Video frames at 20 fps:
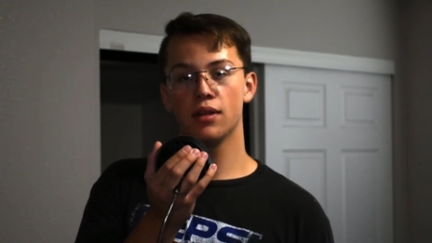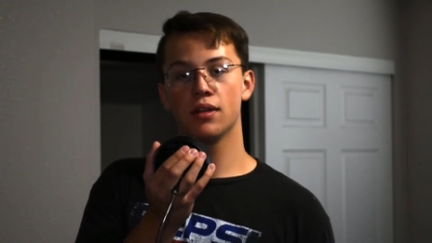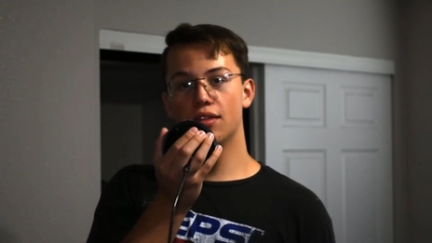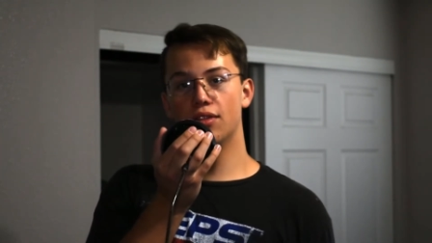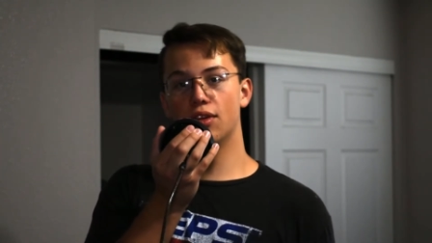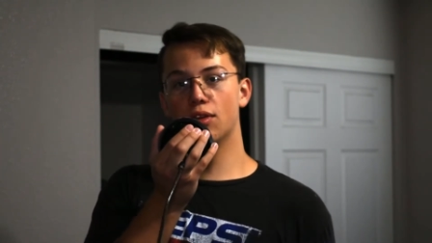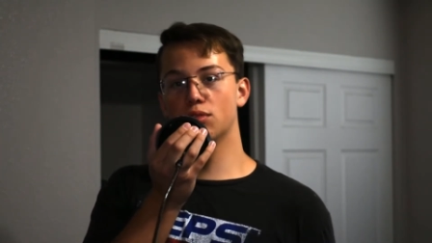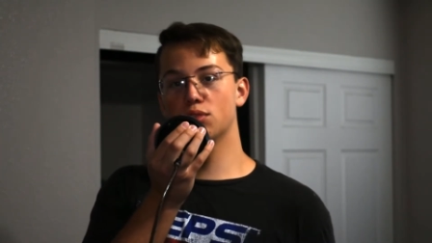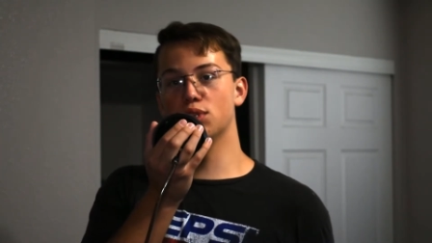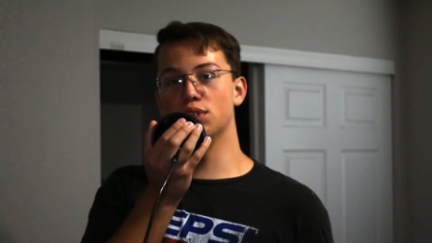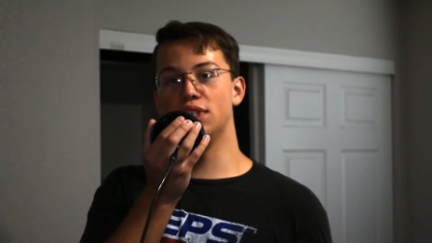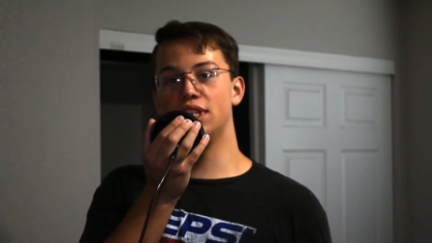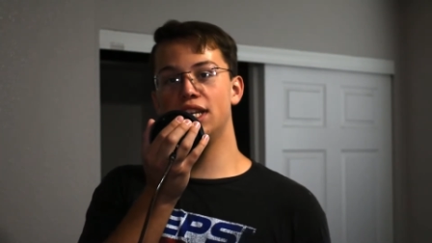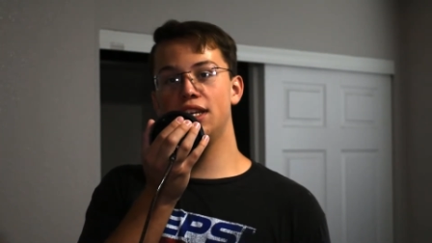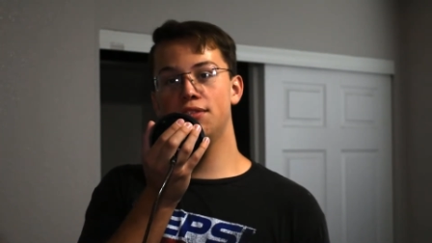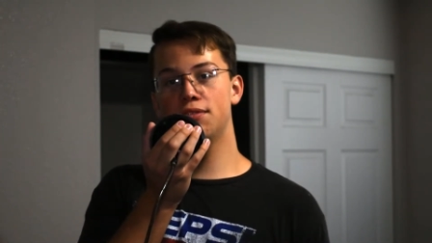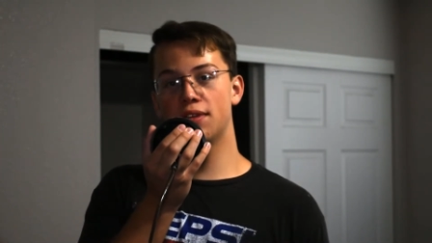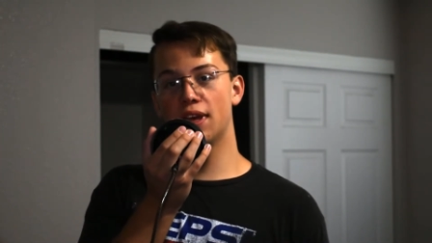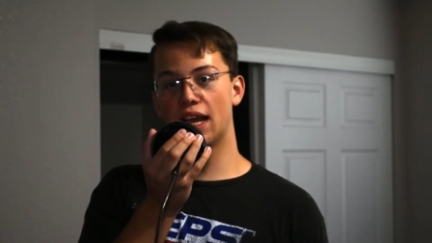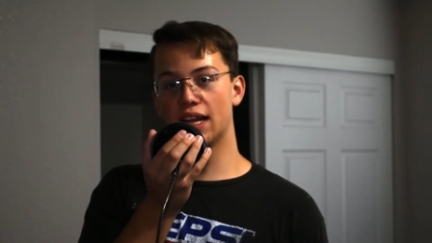There's a
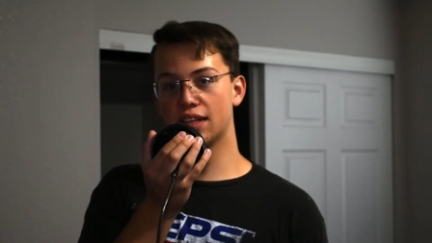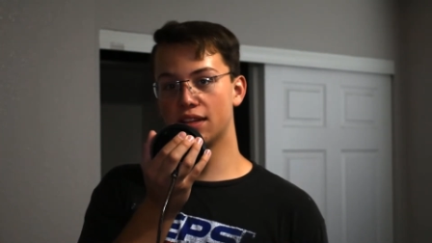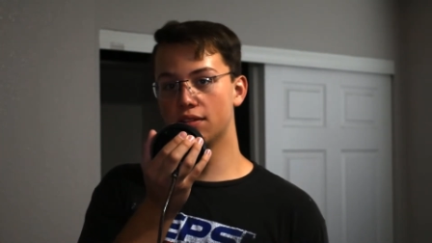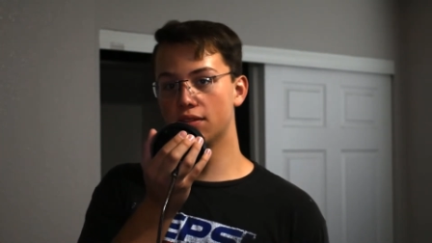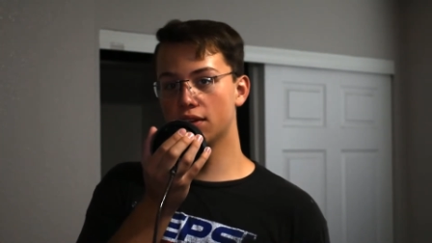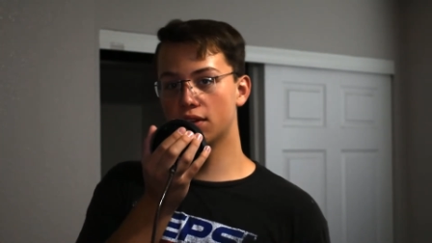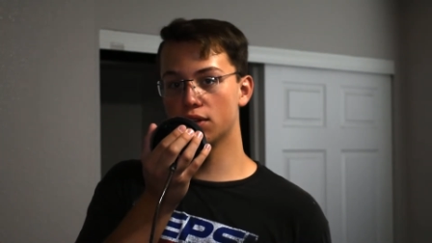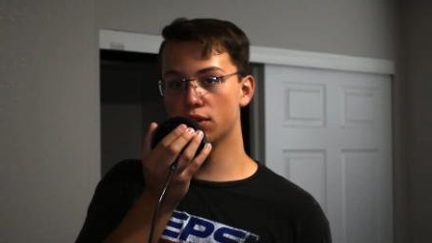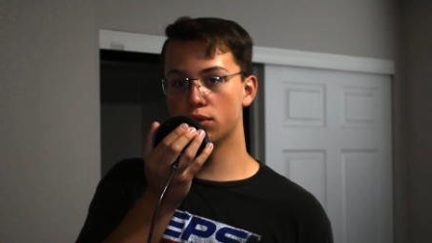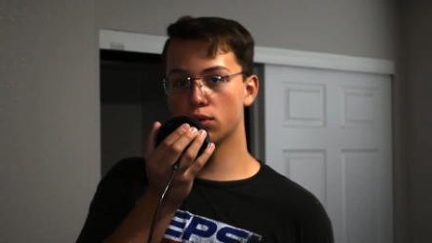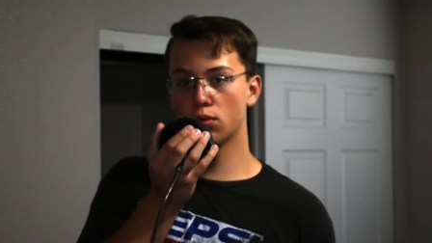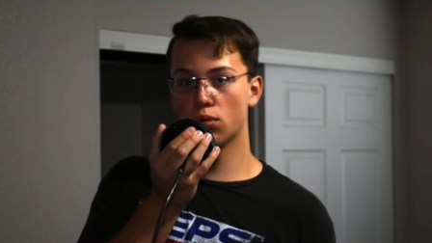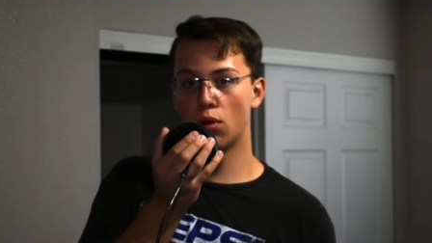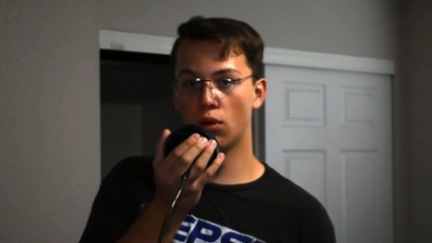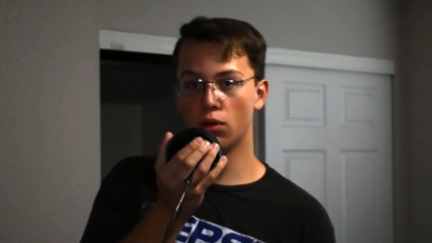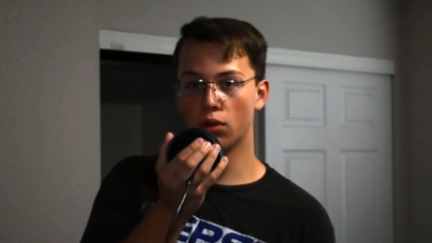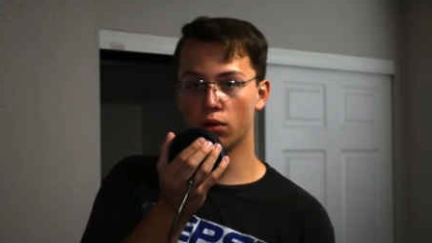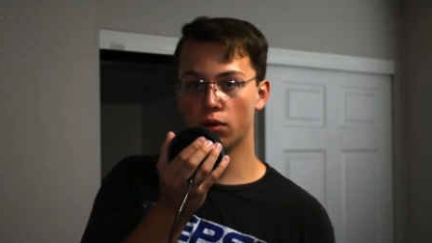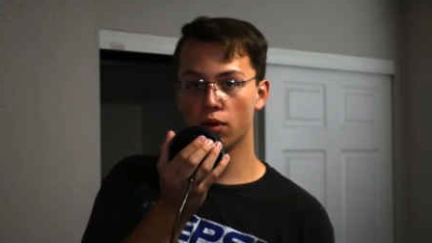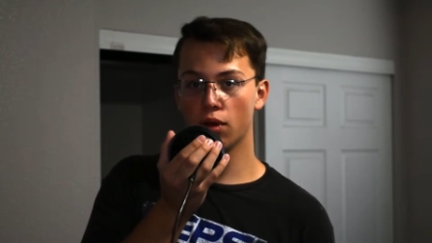defect in the
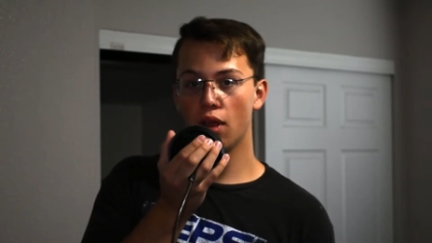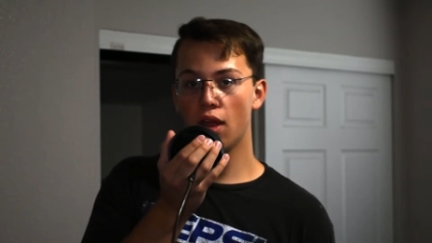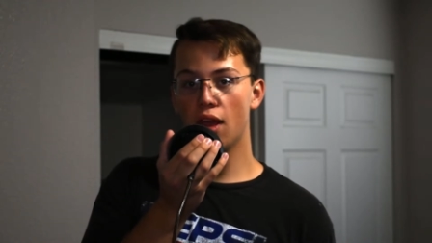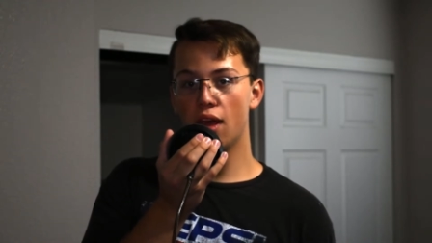controller